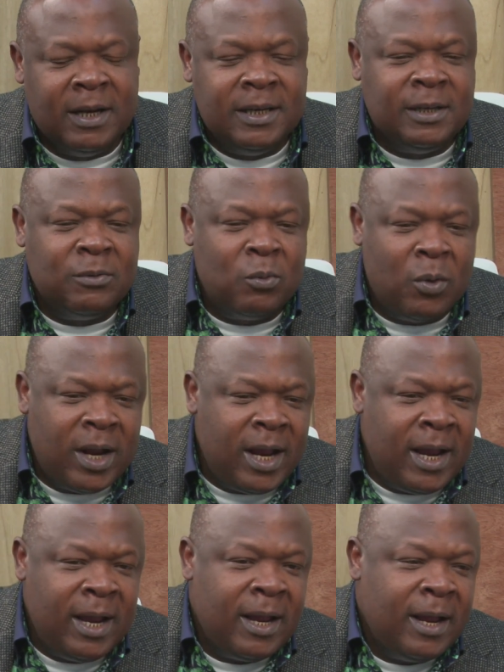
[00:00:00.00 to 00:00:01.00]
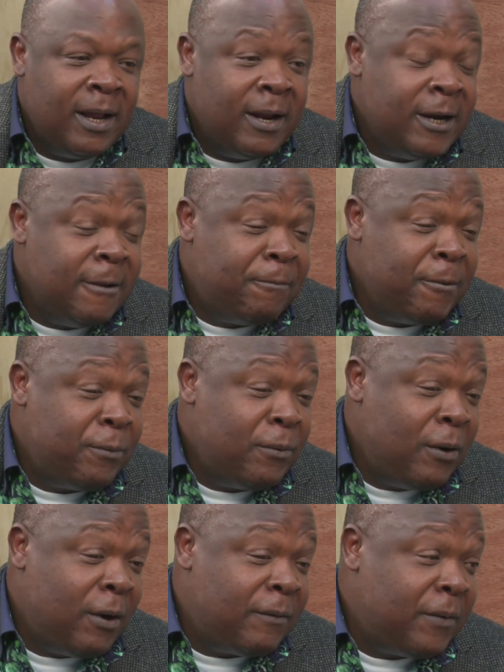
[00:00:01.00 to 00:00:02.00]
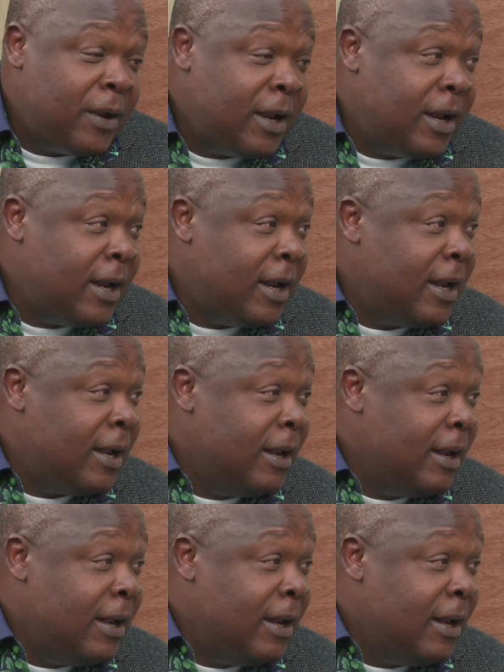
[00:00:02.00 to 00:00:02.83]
the way the people of